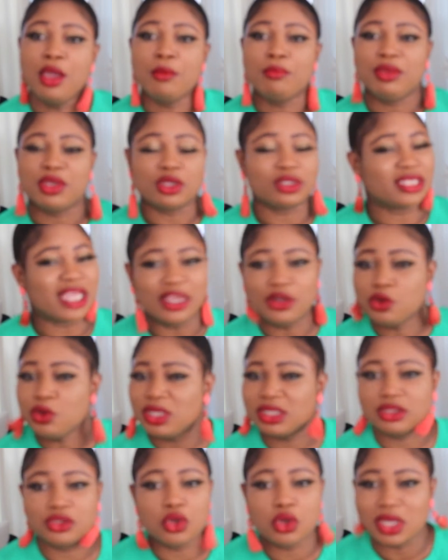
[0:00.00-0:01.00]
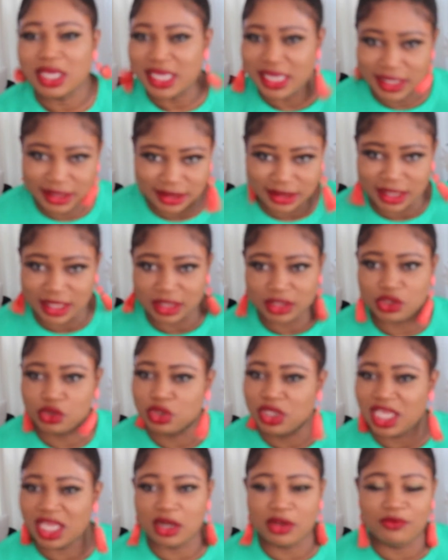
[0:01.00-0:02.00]
Because I know it's not easy to
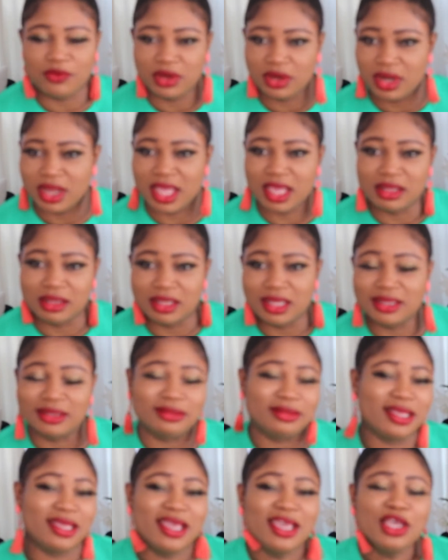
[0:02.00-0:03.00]
get out of a, a, a,